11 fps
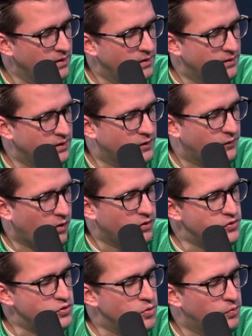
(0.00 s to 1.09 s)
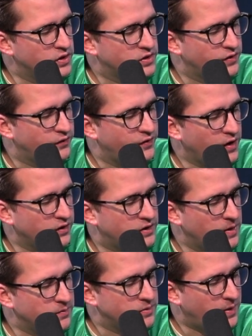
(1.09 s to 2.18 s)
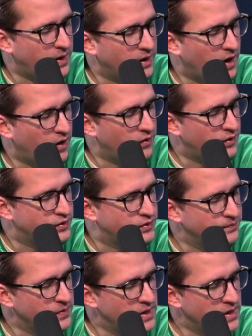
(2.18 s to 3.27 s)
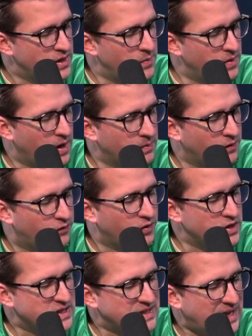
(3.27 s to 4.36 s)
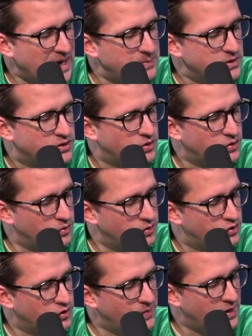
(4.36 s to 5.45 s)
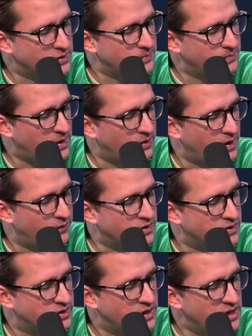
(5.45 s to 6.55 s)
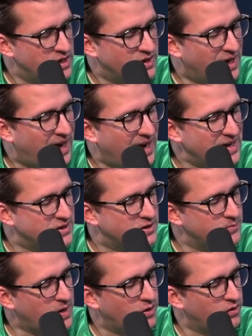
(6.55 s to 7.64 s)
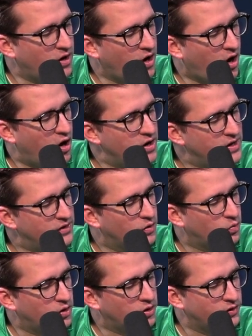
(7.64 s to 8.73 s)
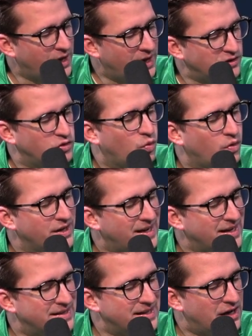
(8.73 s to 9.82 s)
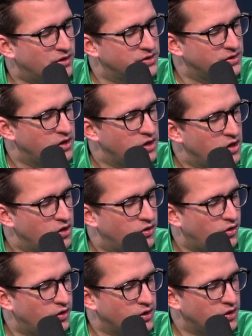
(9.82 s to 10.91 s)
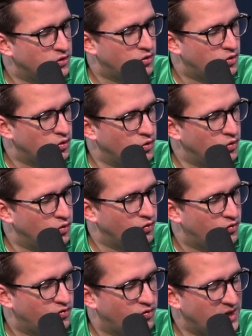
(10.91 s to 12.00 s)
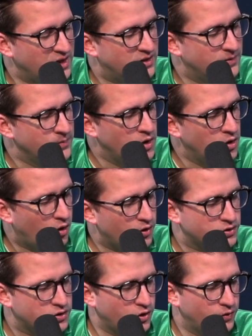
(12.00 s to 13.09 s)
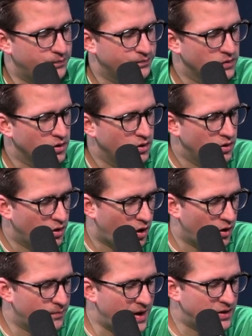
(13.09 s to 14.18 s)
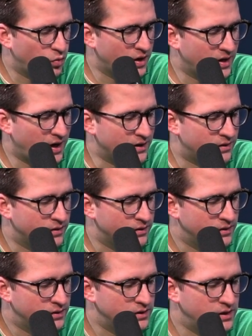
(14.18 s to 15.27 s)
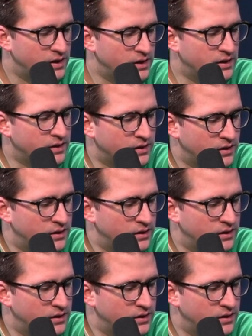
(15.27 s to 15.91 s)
This followed numerous failed attempts by others. They became the first climbers to surmount Mount Everest, the highest mountain in the world at 29,032 feet. Also, on May 29th in